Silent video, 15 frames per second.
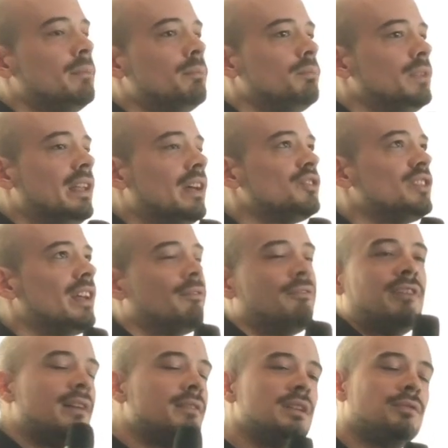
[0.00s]
there's like
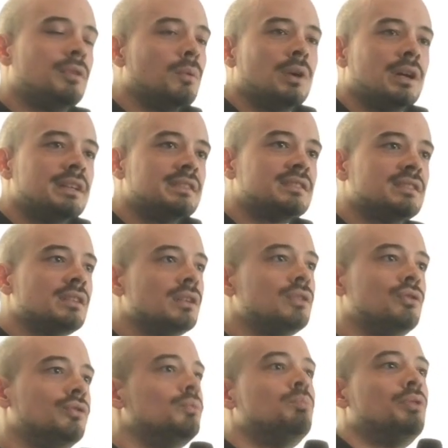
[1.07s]
5 different ways to
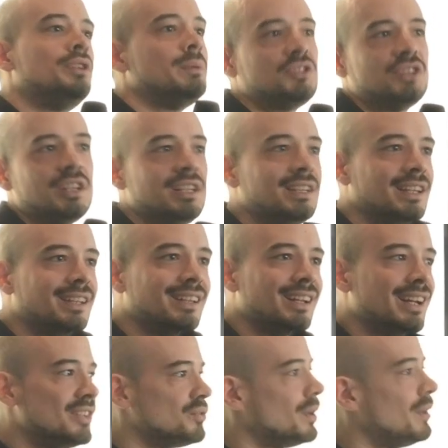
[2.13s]
do pretty much anything.
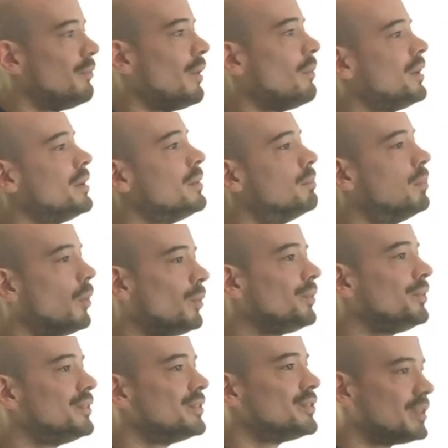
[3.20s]
So if I want to
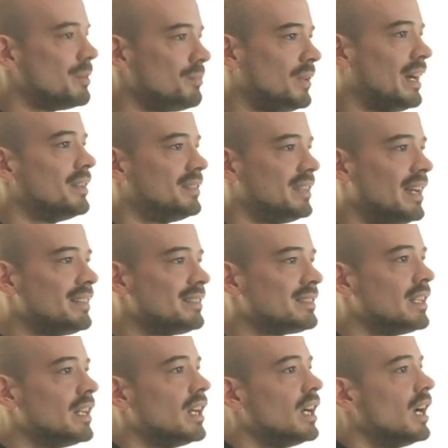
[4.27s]
bold some kind of text,
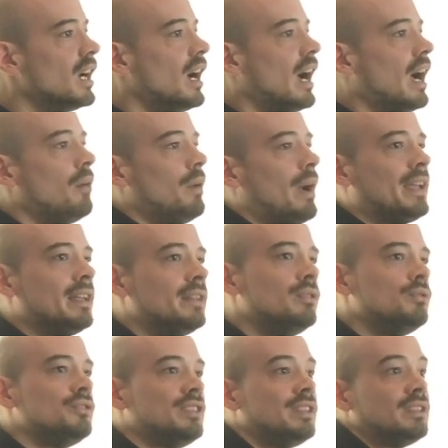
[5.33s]
I can
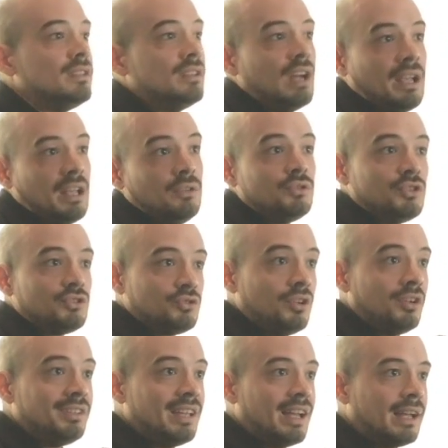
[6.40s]
use a
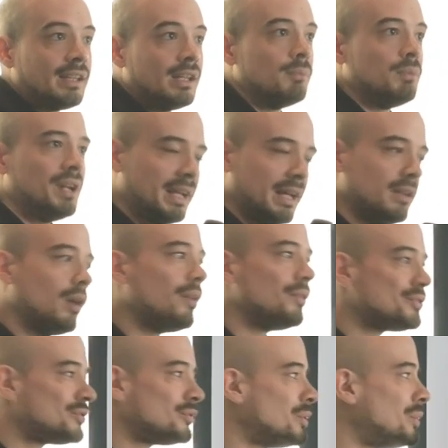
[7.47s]
strong tag, but I can
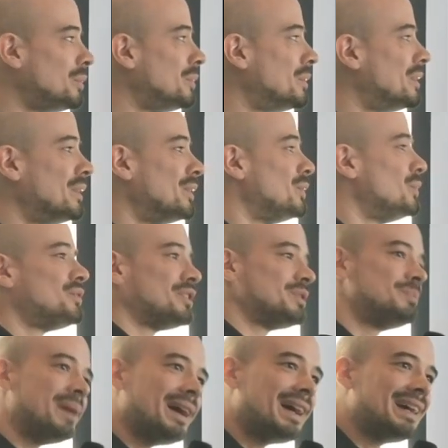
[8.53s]
also use a
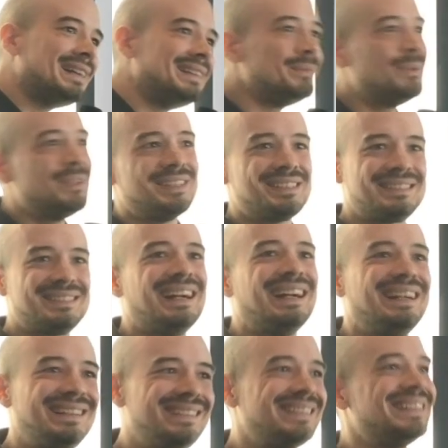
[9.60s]
span with a
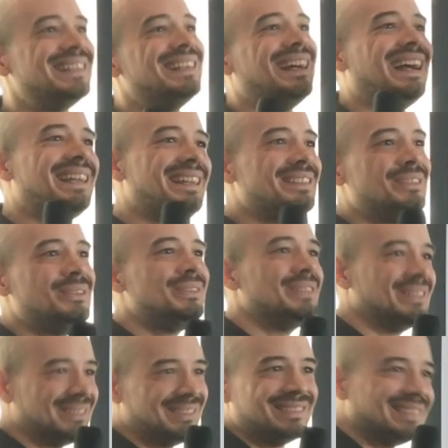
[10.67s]
style. I can do
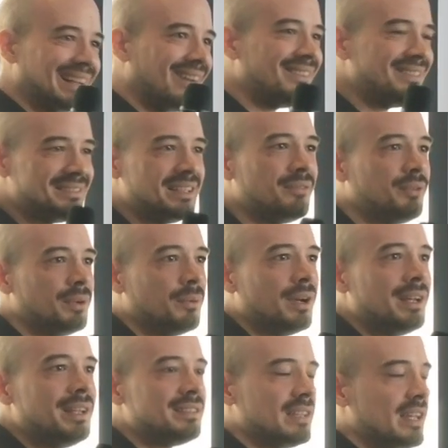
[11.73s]
all these different
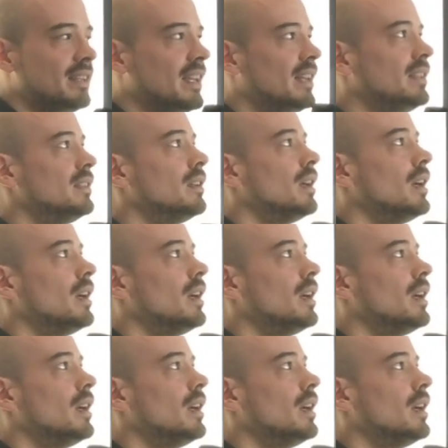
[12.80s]
ways. And then